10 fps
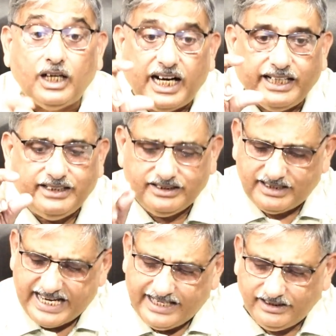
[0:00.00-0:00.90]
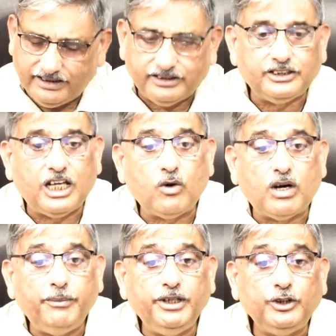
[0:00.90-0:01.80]
Understand this. Now
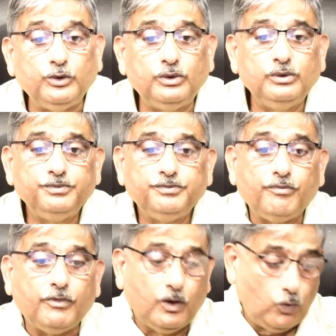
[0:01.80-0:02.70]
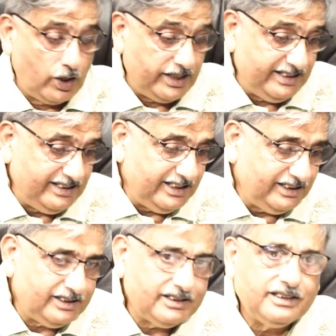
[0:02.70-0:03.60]
coming to what is
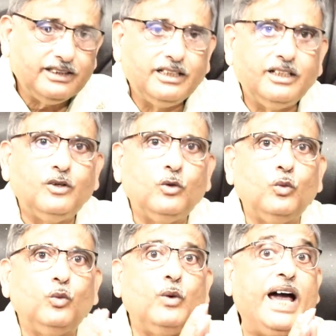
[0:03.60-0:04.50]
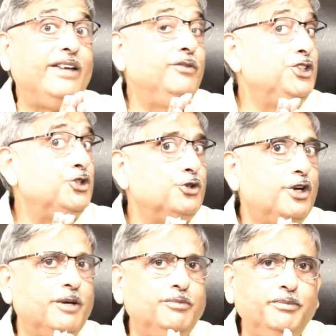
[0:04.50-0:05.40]
this? Why we should
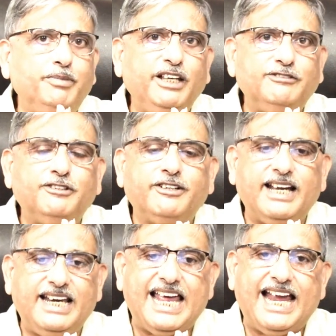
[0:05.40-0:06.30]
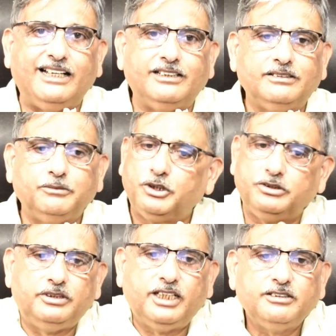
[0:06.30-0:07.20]
not be paying for our land? Because
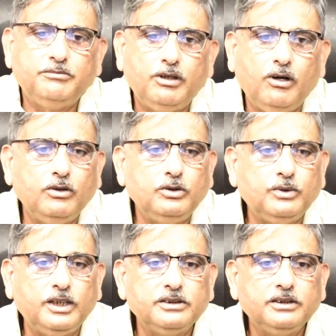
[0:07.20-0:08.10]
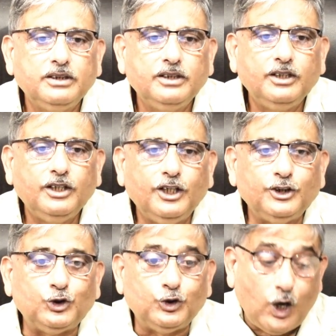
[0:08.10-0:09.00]
it doesn't belong to us.
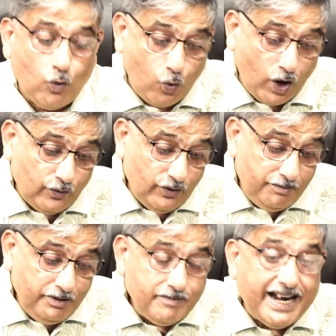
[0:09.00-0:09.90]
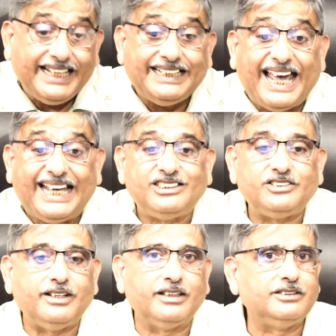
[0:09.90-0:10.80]
So now what will be my tax
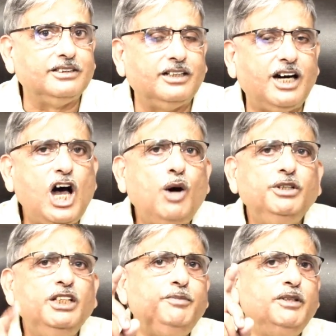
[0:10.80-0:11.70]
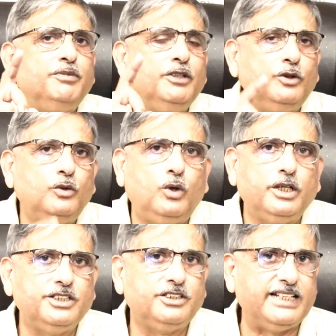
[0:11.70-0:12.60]
structure? How many people know
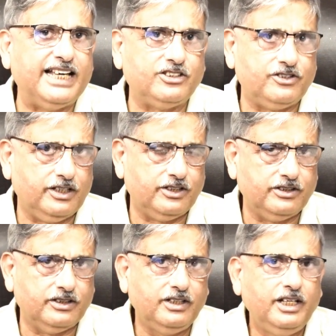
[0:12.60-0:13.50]
what is tax structure?